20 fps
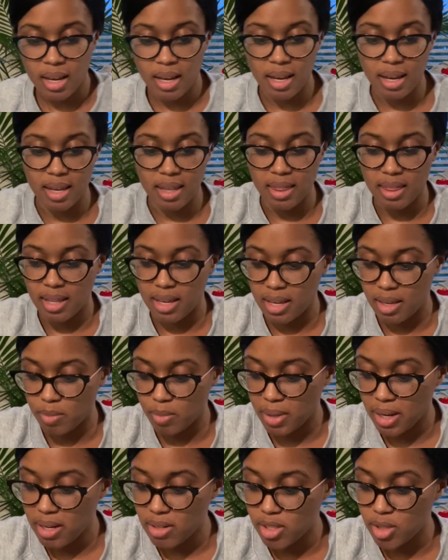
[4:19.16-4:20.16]
And then
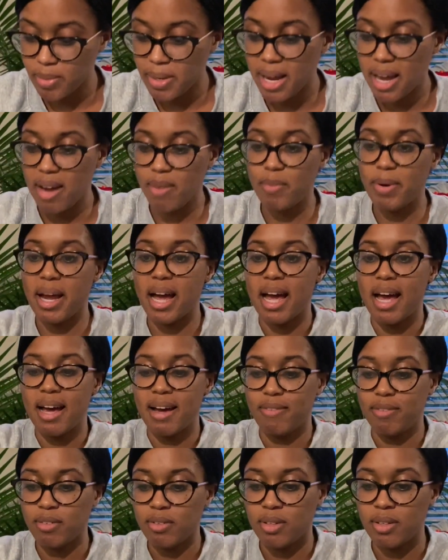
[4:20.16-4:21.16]
what else do we have? We
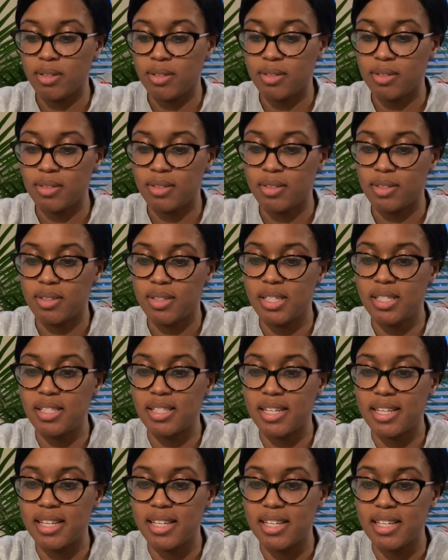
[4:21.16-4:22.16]
have, this
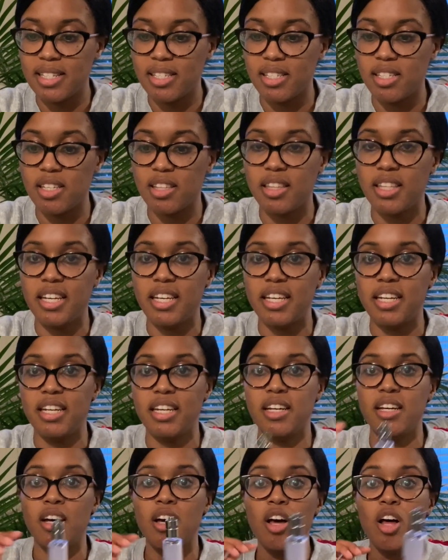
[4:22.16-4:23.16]
is
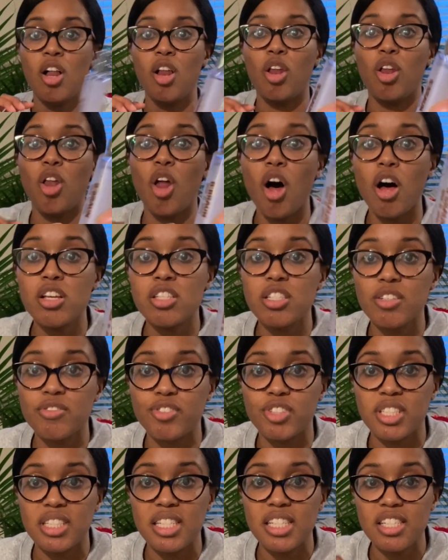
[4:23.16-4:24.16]
the loss of
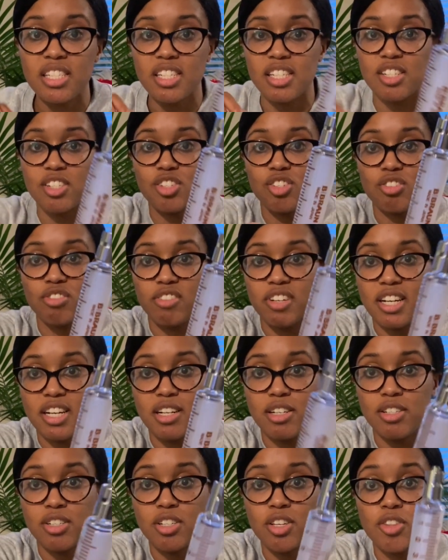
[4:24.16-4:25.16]
resistance
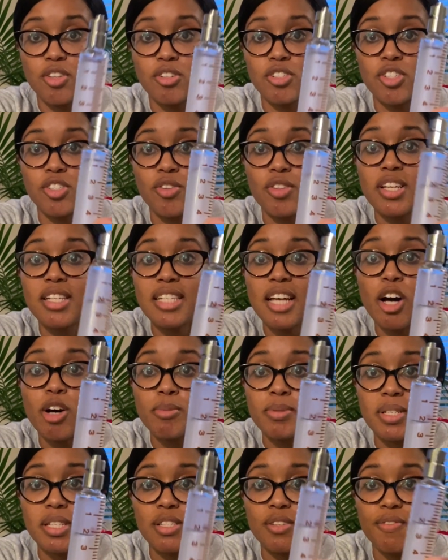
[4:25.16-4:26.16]
syringe. So this
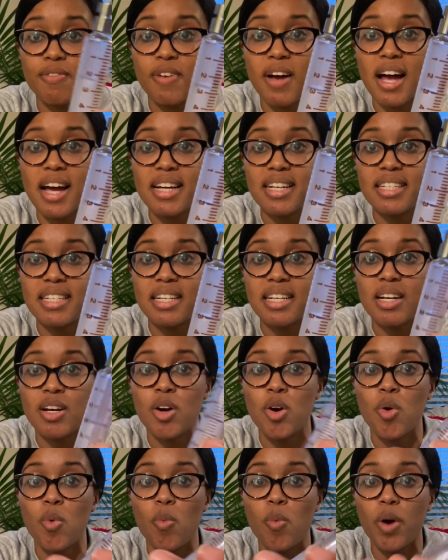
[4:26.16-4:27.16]
helps us find
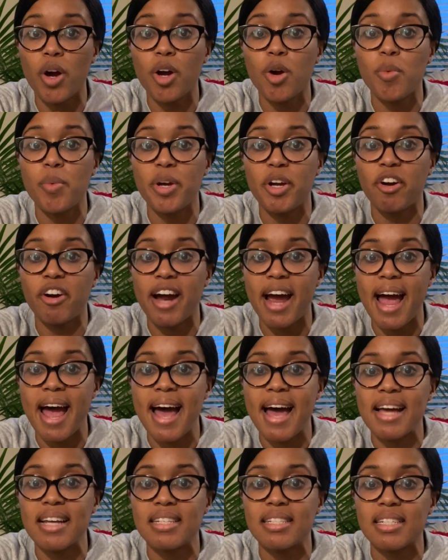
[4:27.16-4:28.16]
where we are
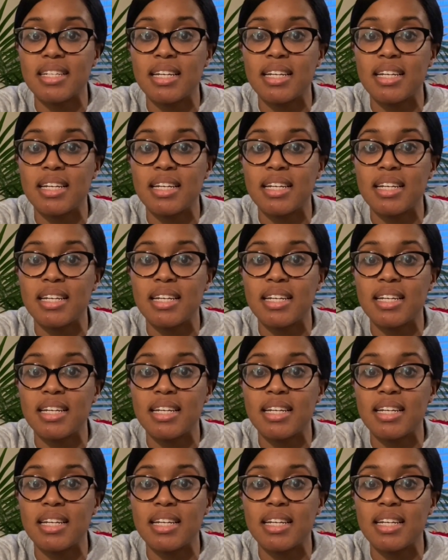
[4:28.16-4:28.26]
at